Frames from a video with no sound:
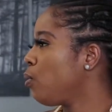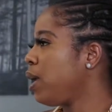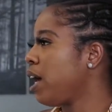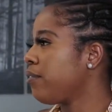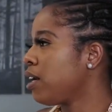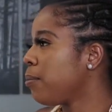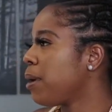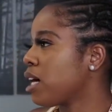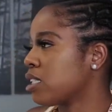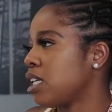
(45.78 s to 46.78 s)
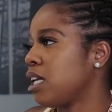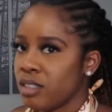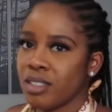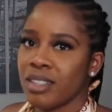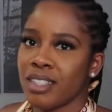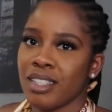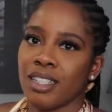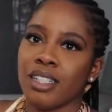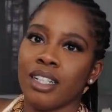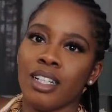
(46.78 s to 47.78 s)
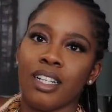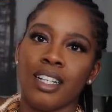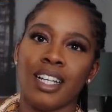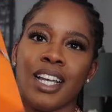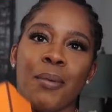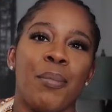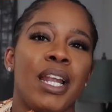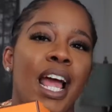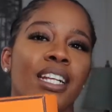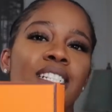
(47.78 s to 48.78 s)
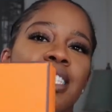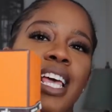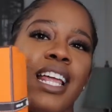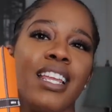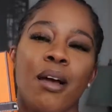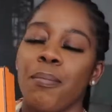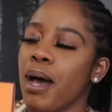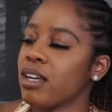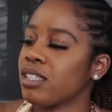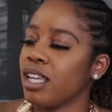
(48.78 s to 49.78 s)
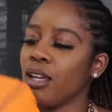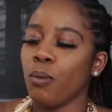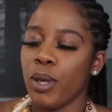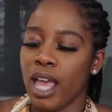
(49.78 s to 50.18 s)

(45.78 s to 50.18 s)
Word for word: we have an unboxing, but not just any unboxing.